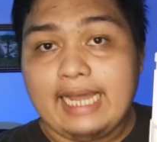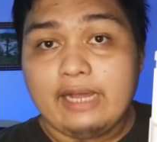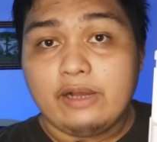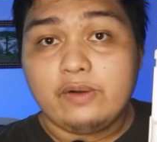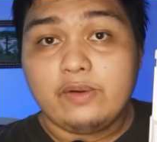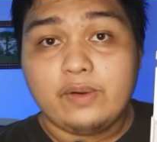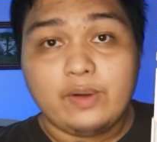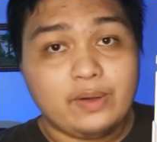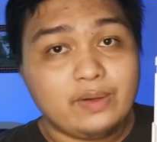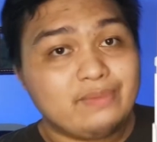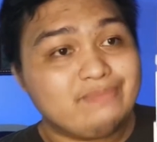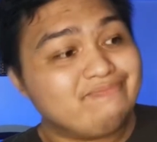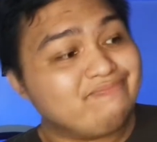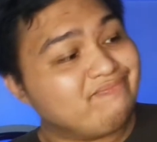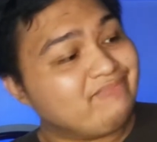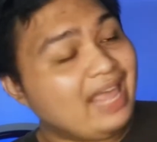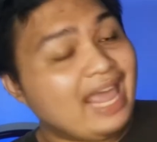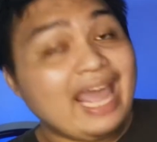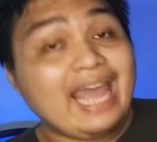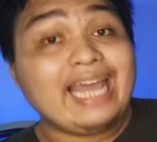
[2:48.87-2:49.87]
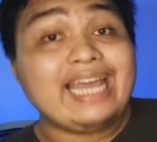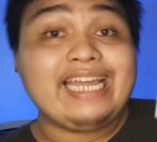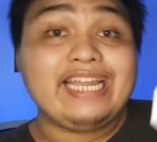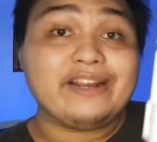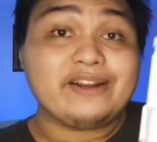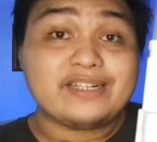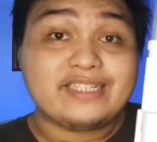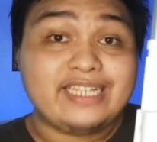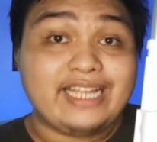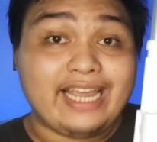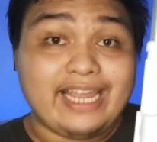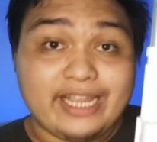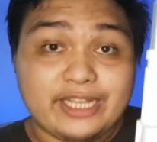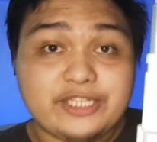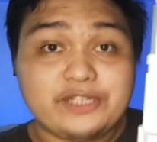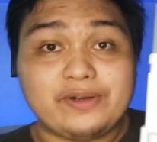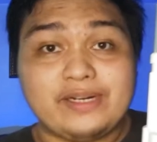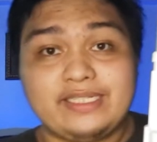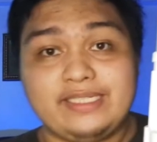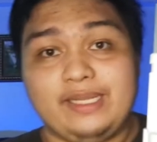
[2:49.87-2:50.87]
Now here's the
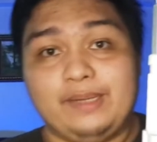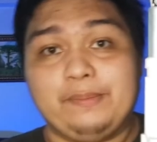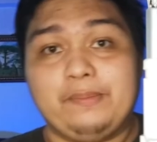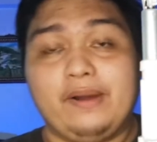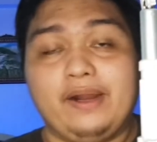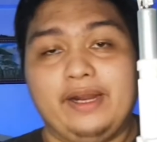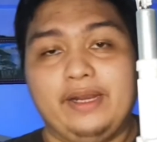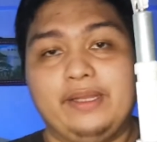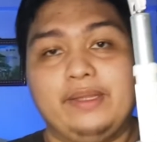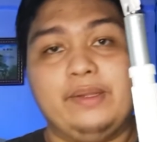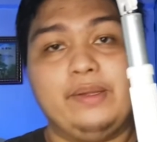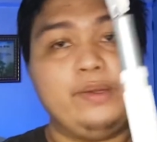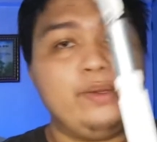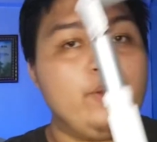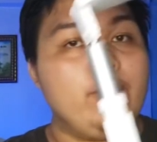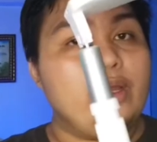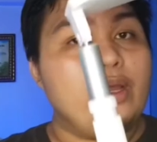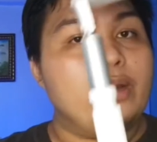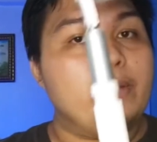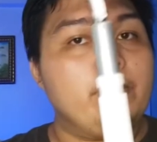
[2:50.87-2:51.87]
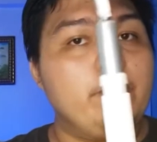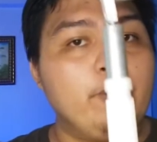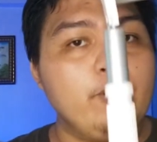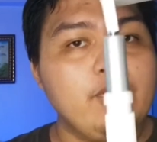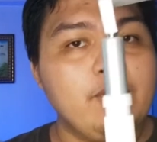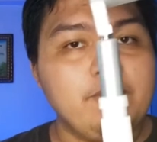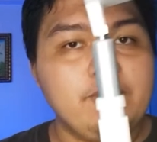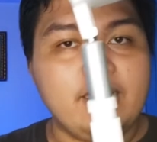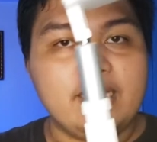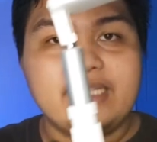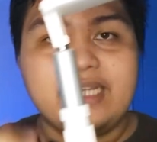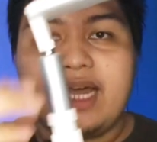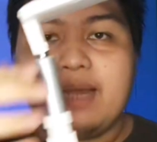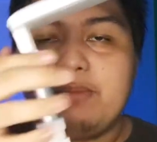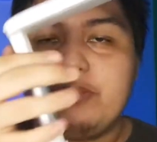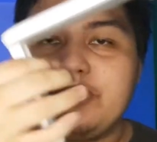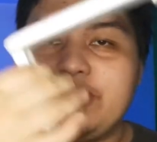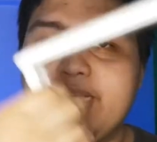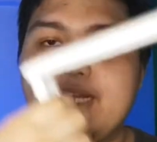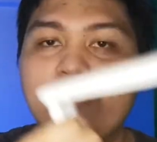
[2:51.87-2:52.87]
interesting part. Pull up the
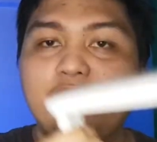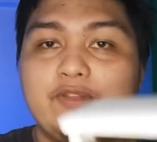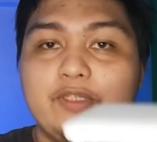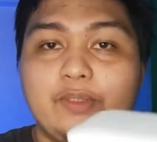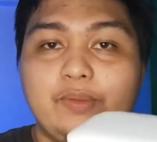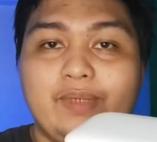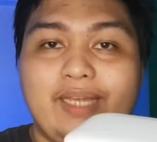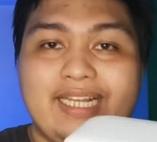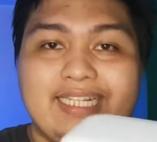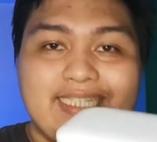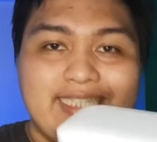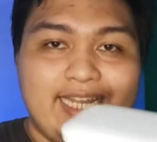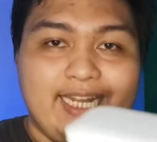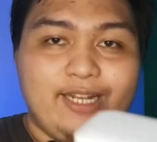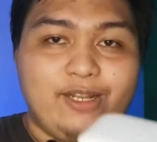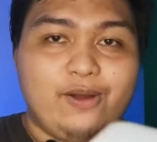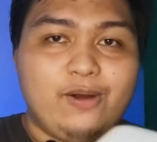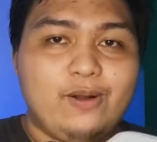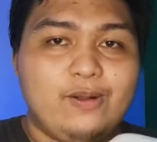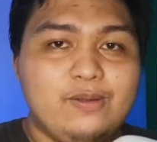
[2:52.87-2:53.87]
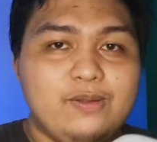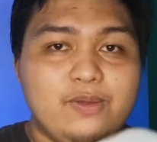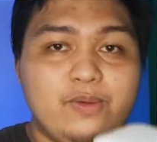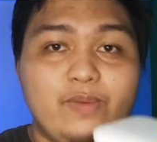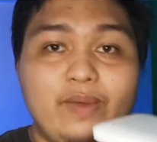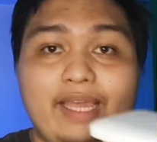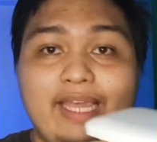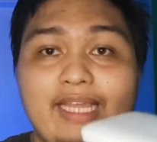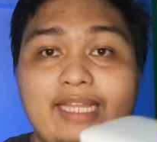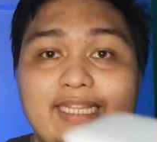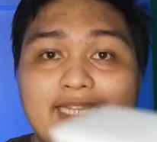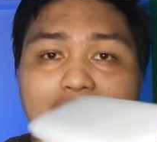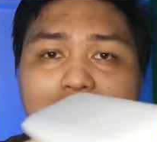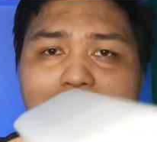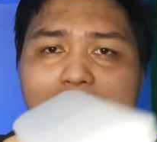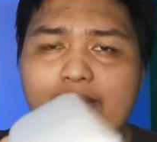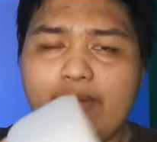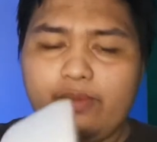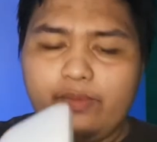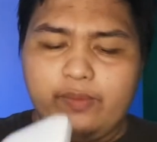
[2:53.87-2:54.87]
top shelf to extend all the way
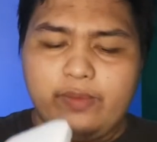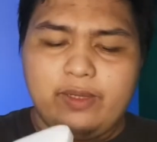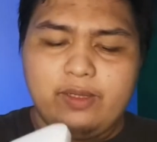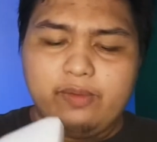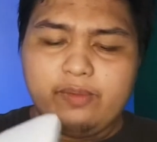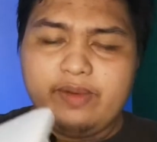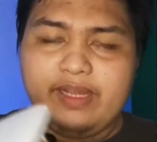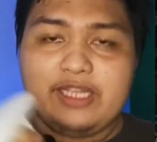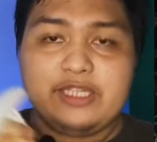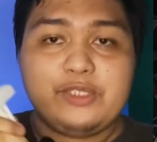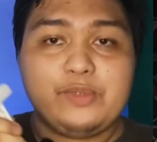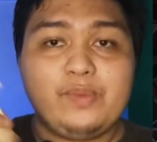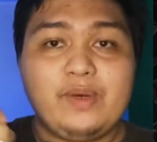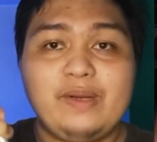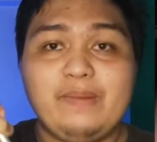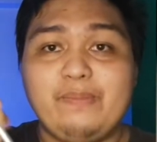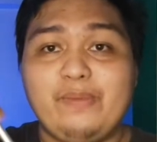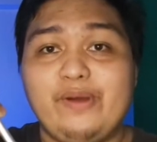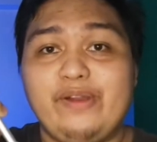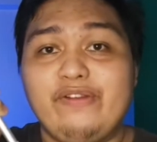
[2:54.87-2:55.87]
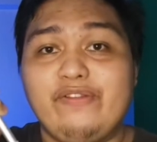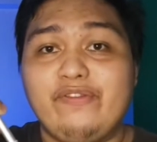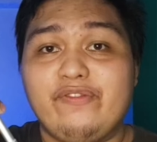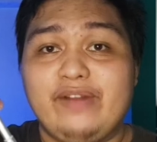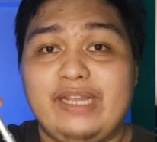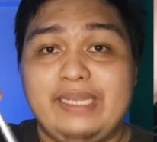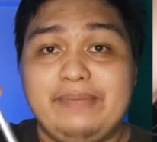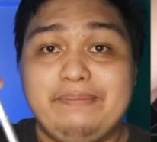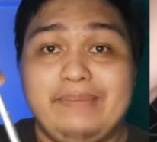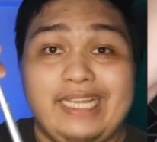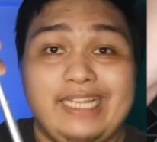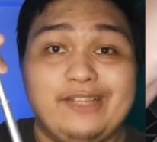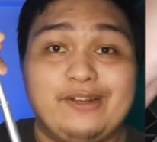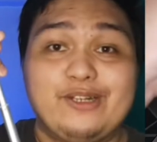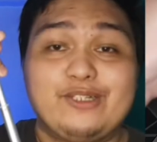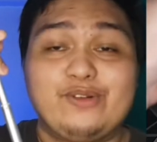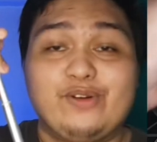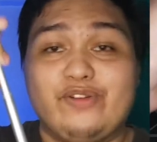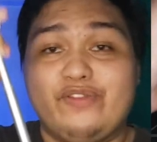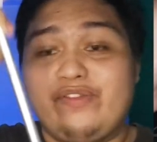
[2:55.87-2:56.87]
that will reach 1.3
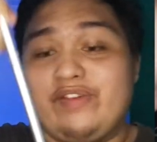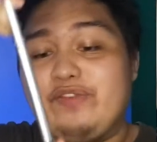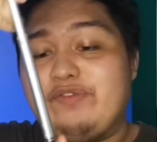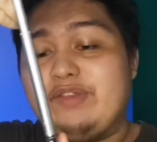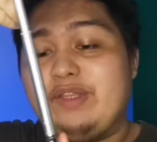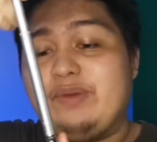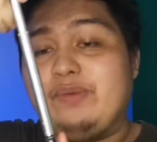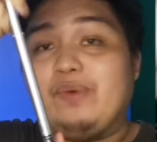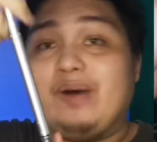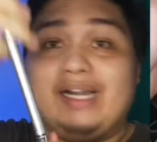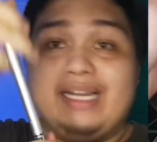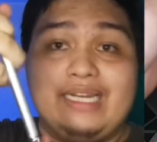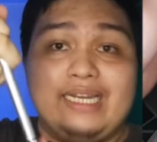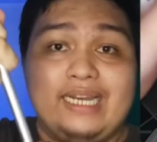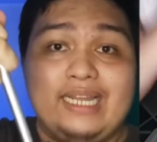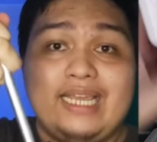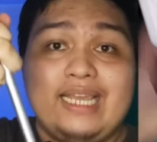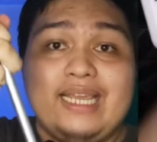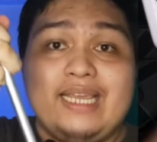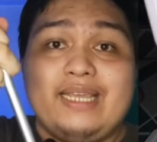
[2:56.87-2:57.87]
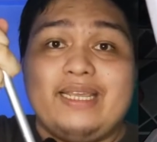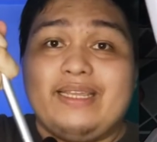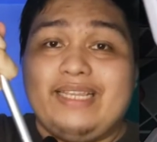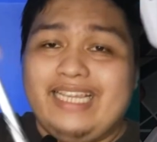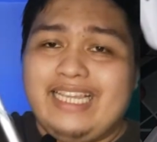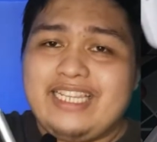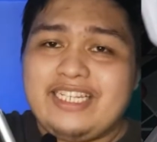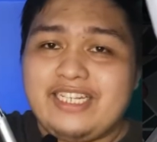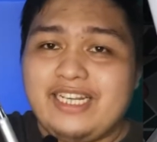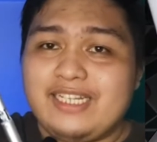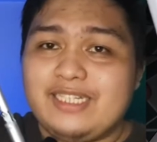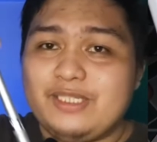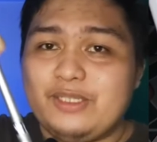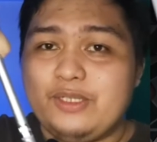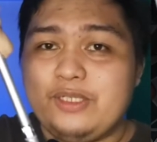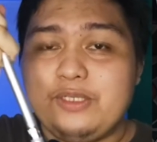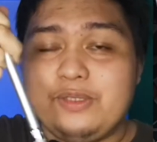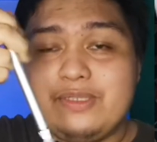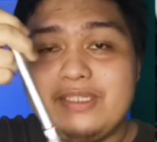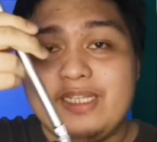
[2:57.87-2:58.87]
meters or 51 inches
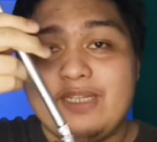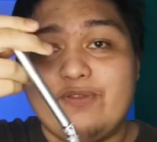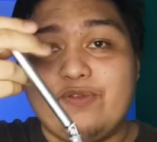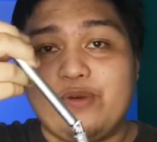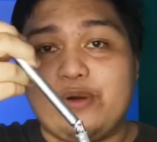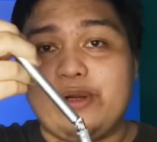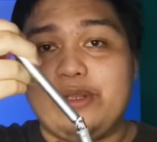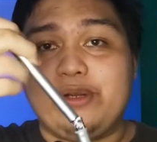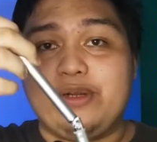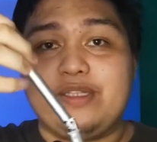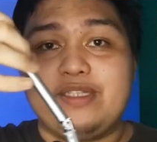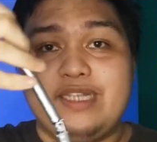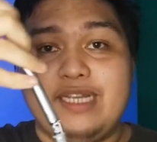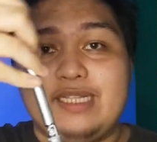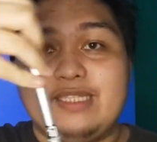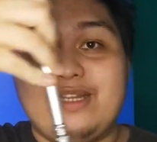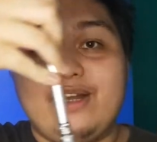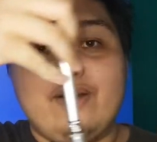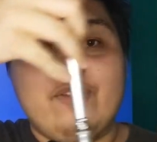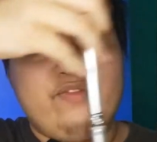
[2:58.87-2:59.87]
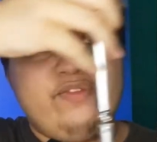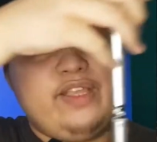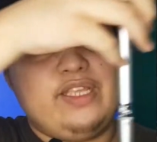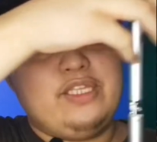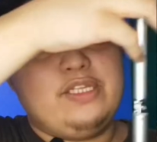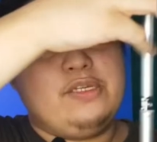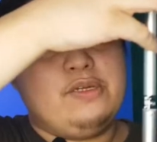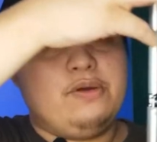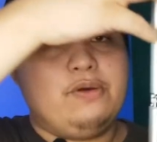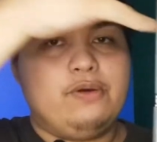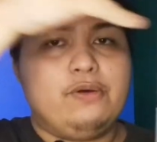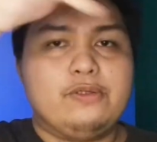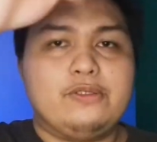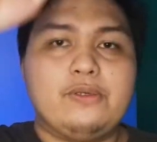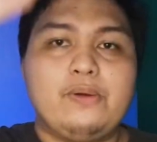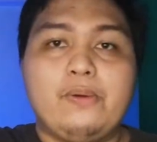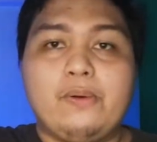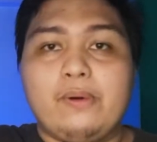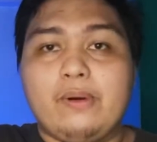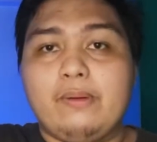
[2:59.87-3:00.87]
to use it for your TikTok
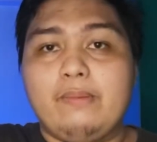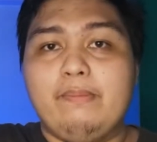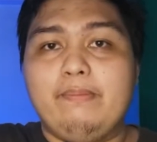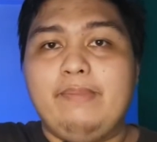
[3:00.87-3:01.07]
videos, or